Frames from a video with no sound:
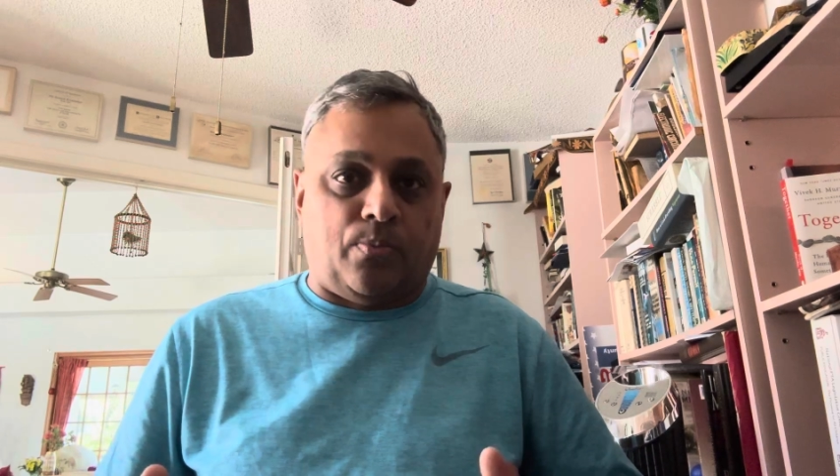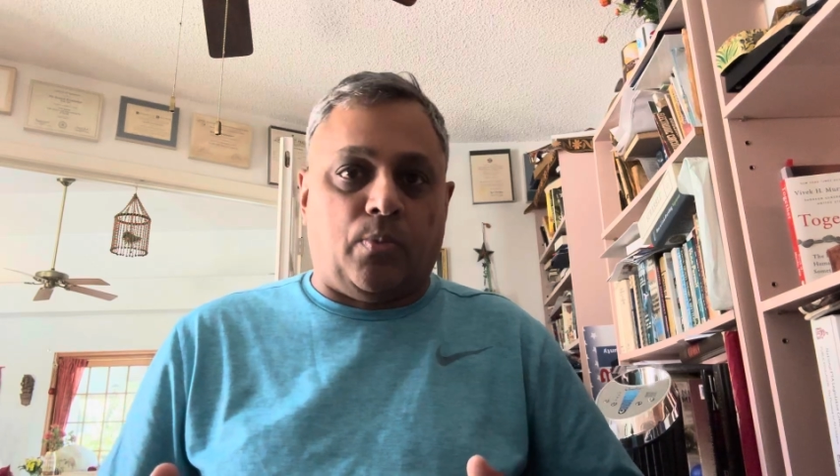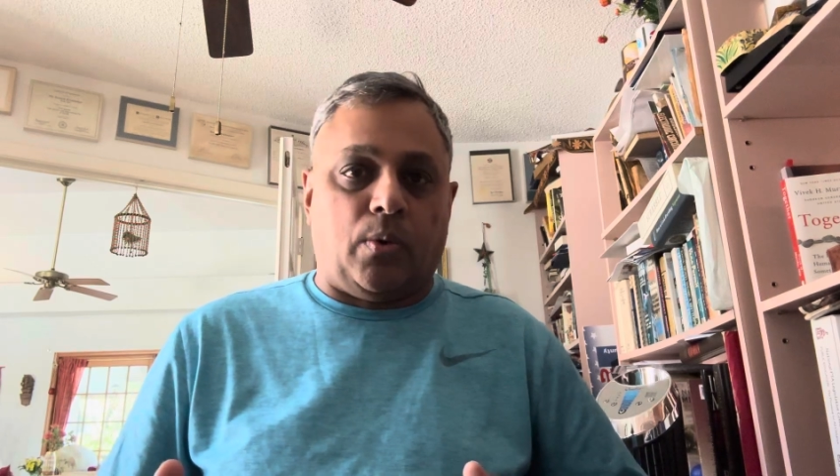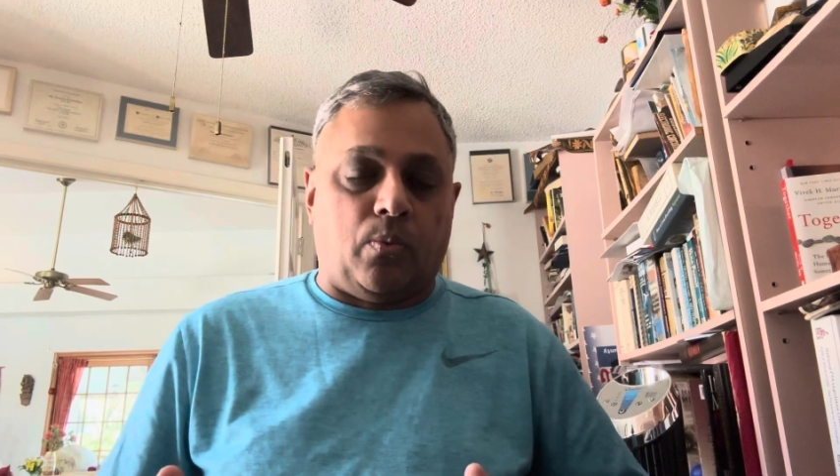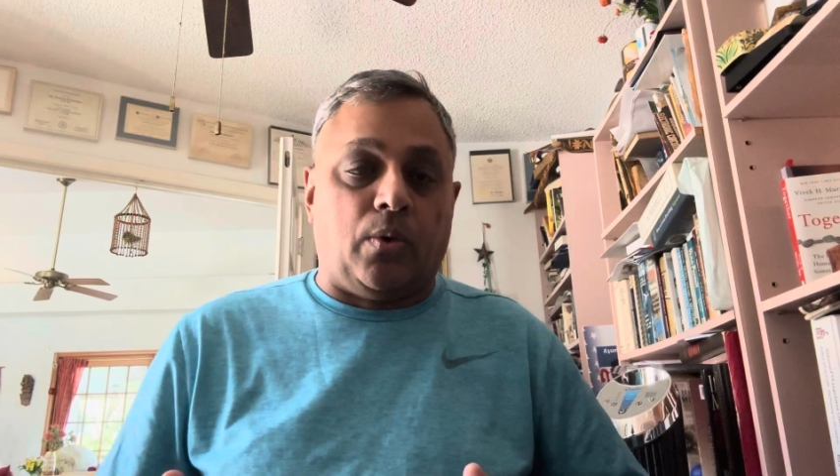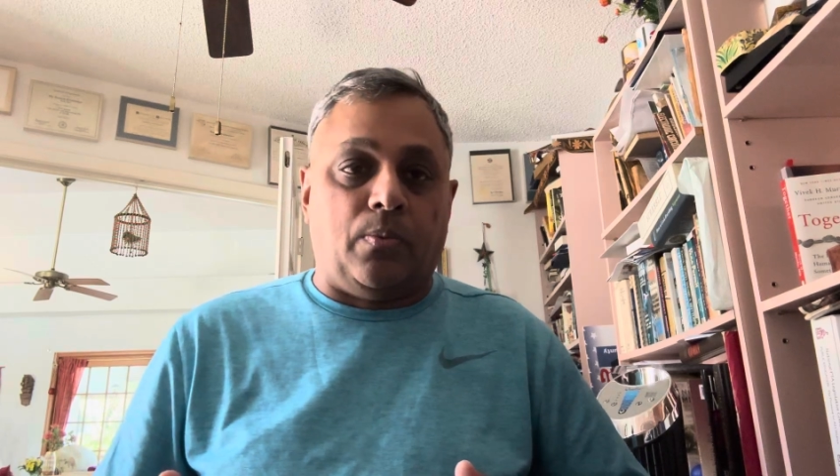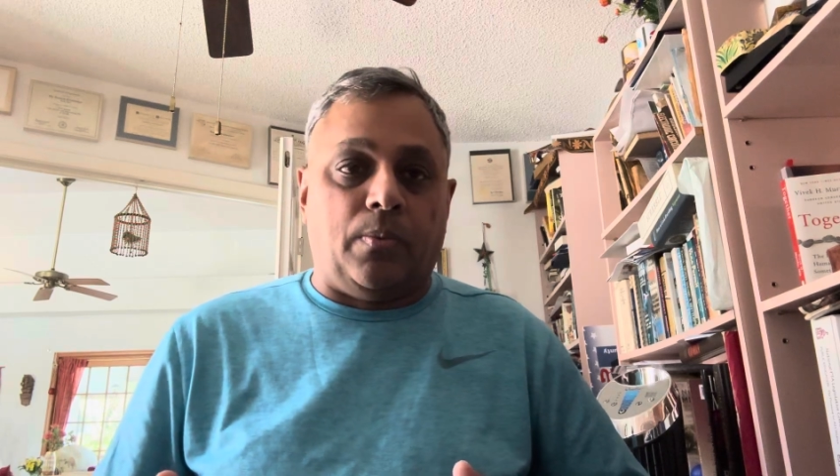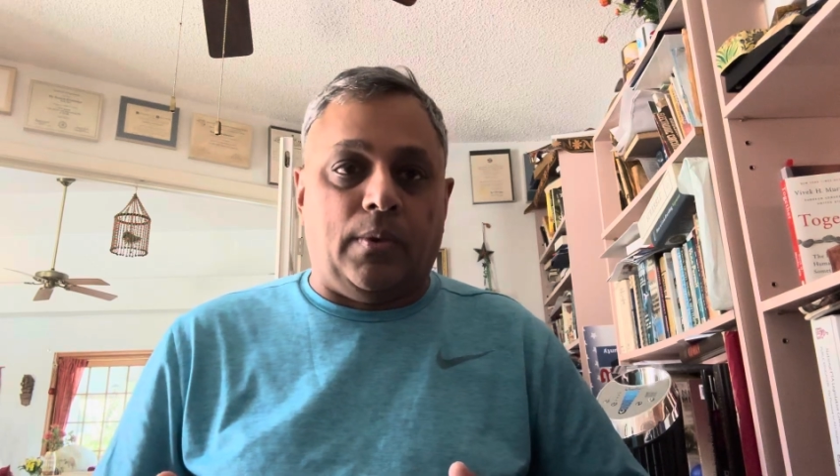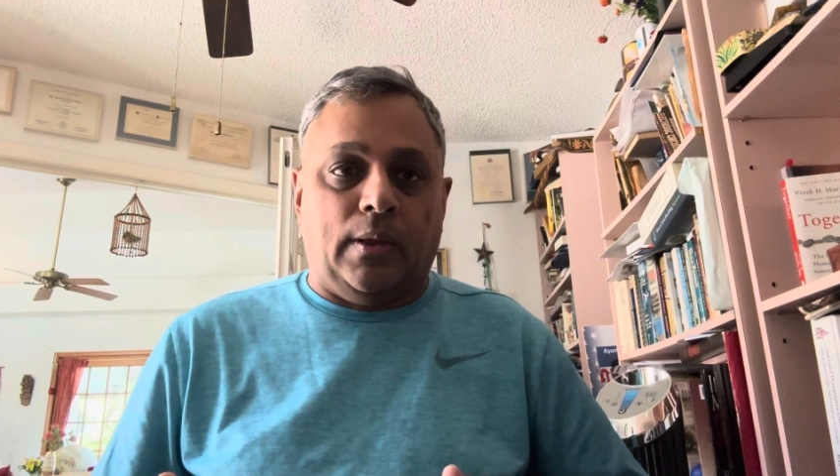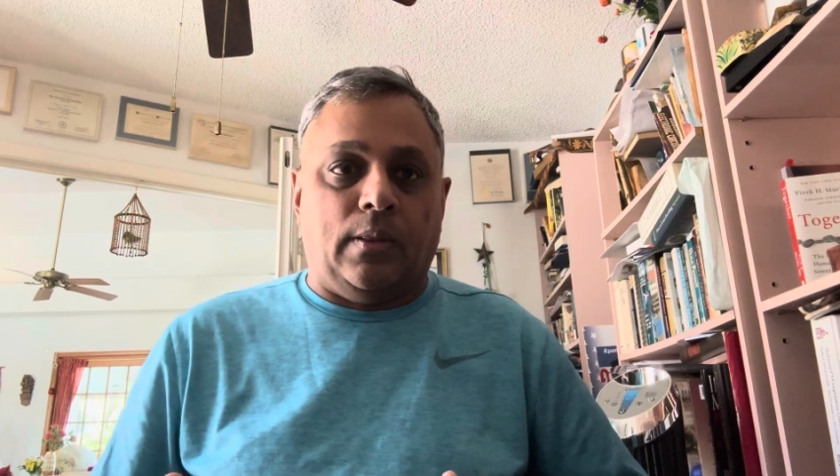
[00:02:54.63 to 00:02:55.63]
we're
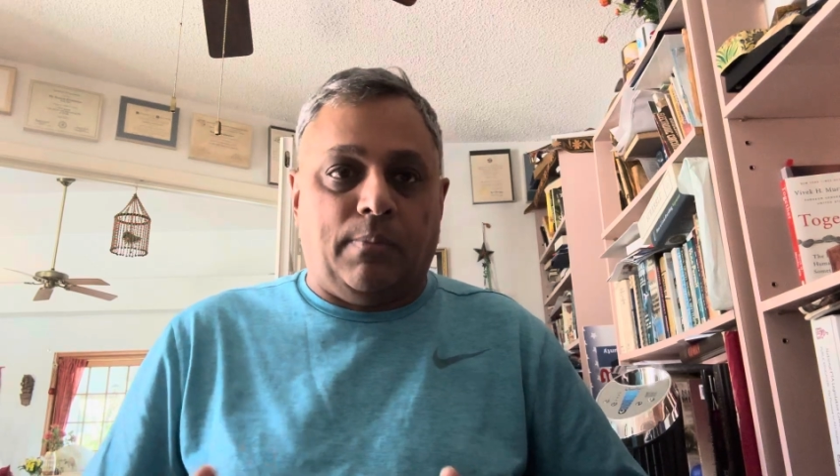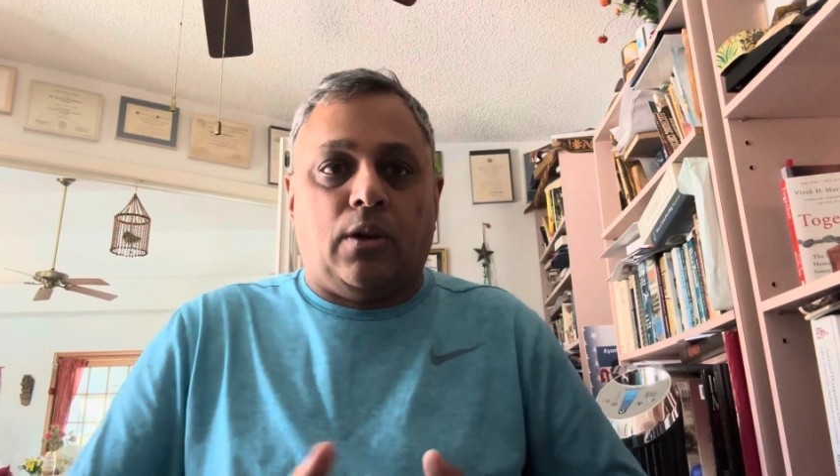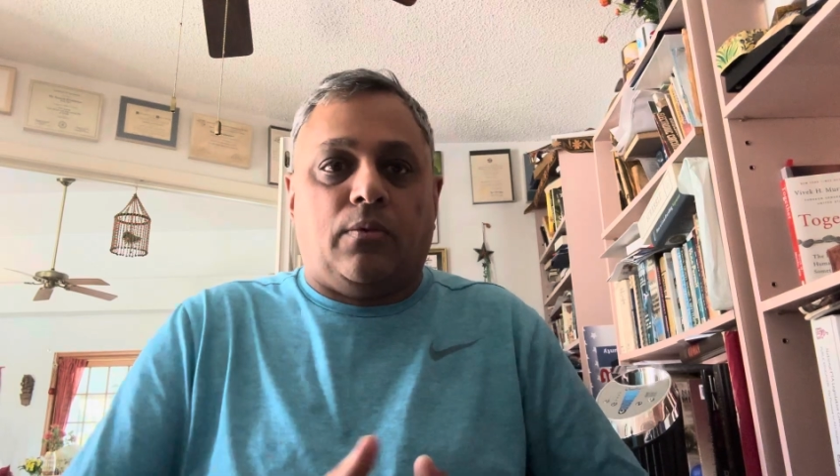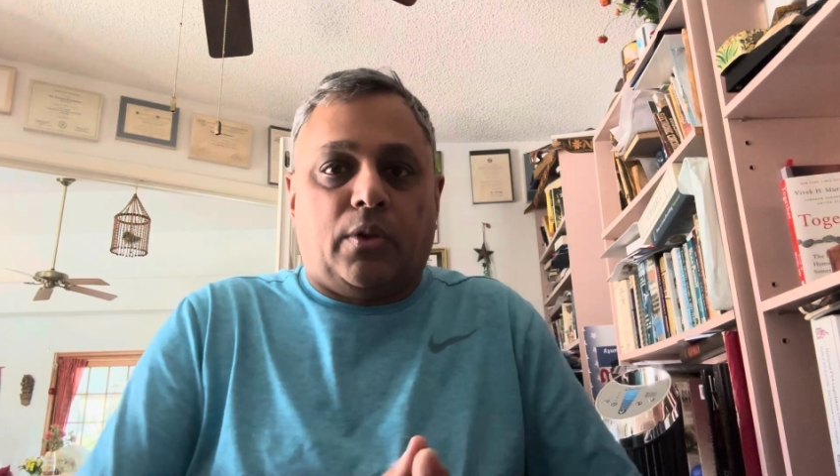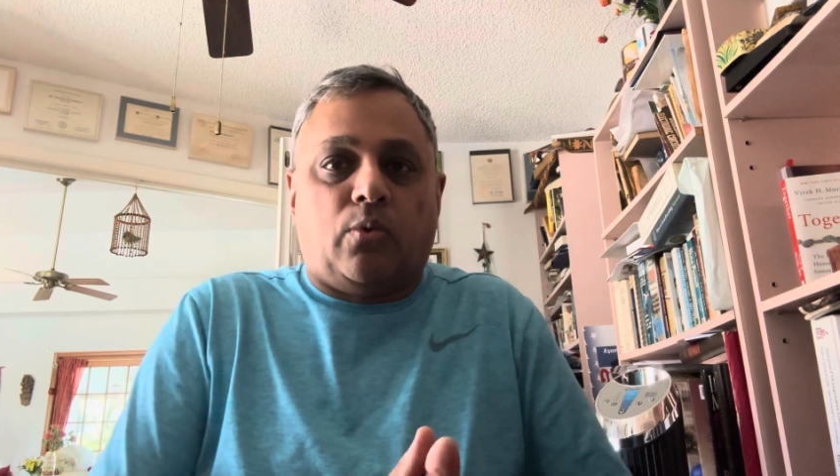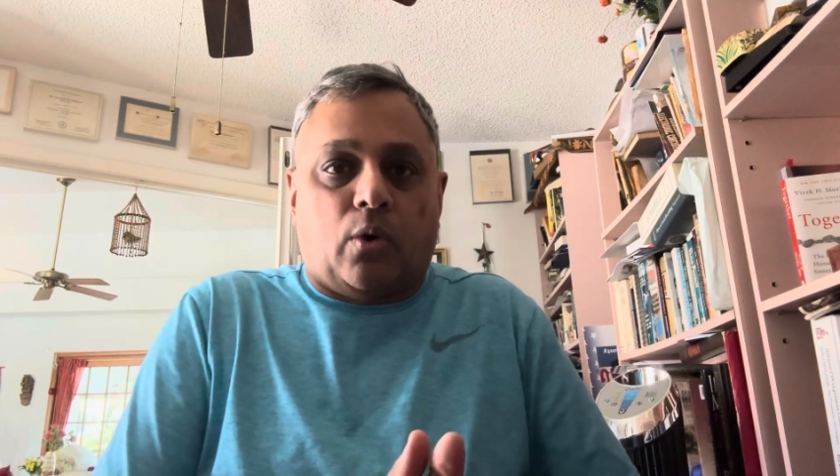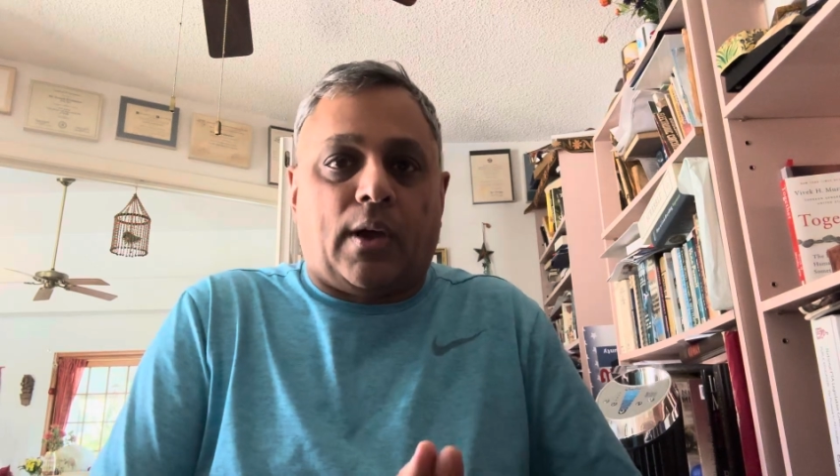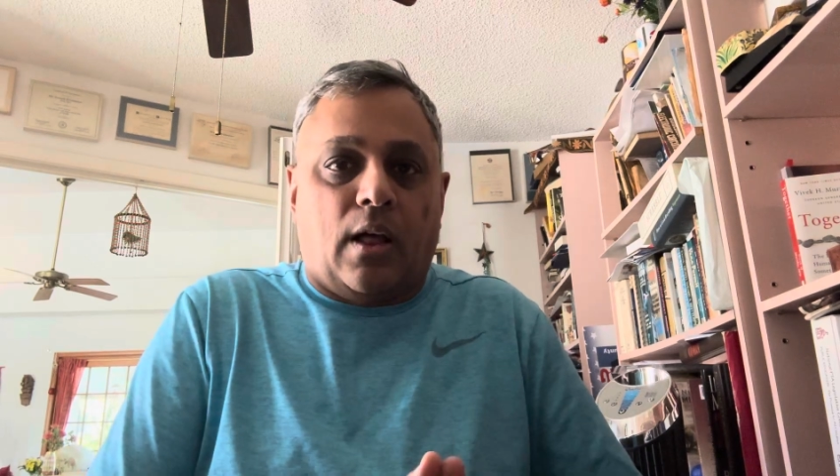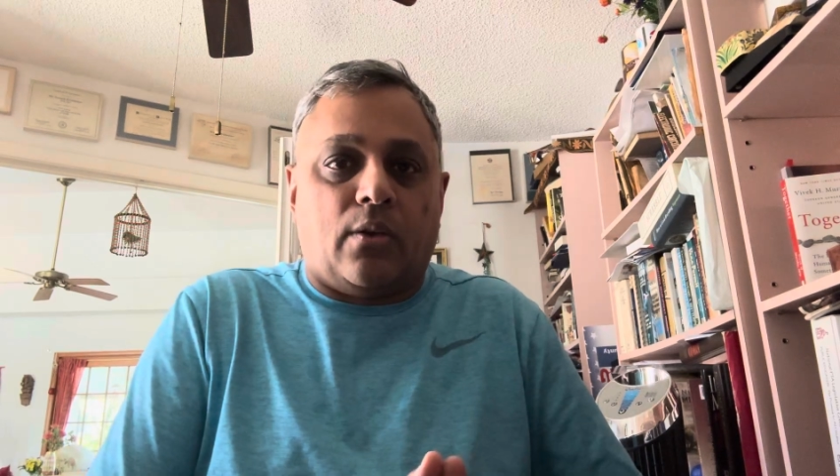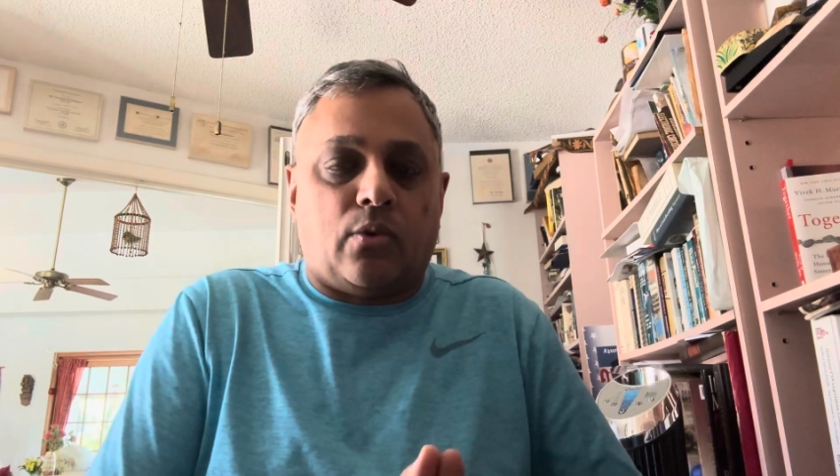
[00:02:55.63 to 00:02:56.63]
in the middle of Leroy
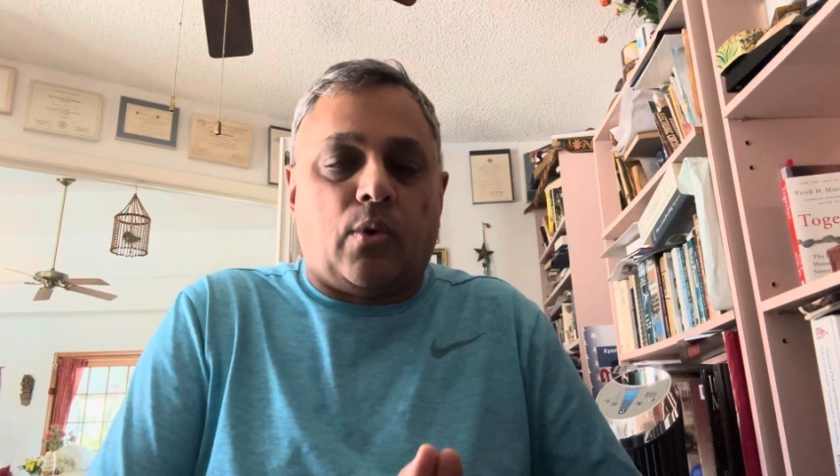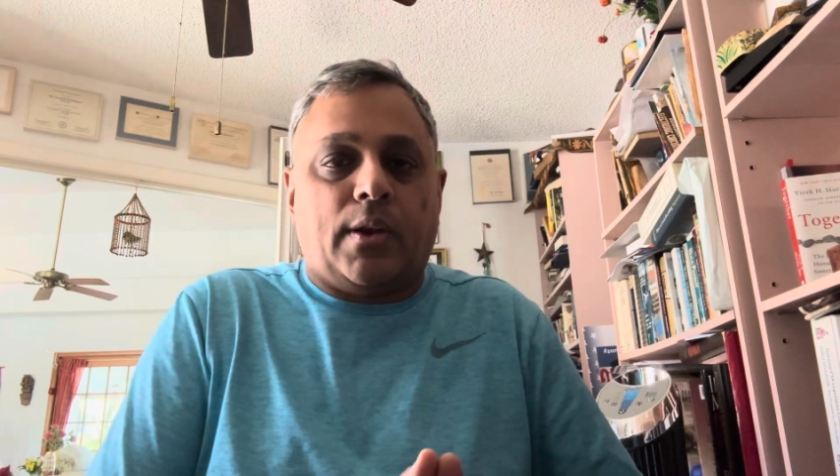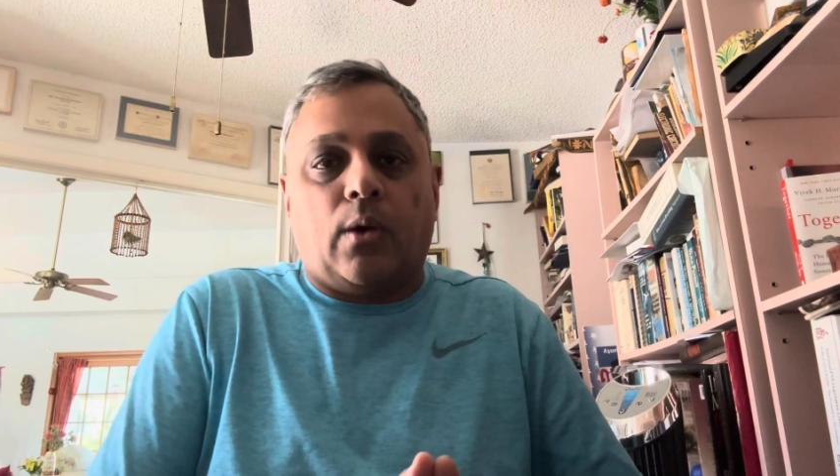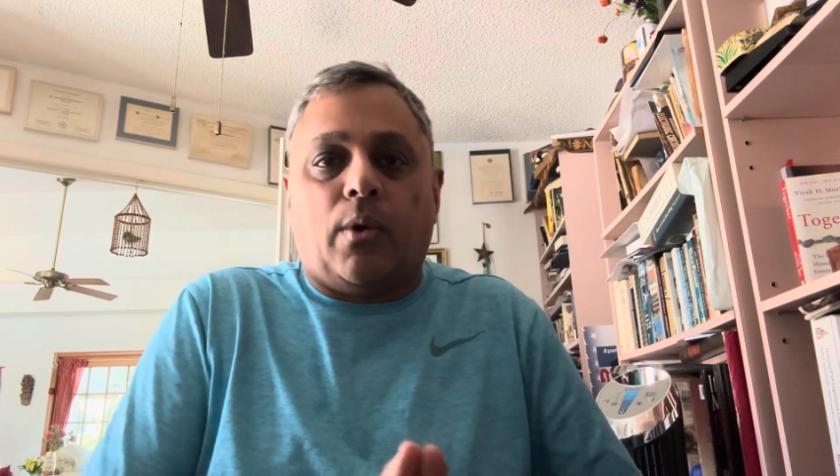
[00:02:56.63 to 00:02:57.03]
Collins right now.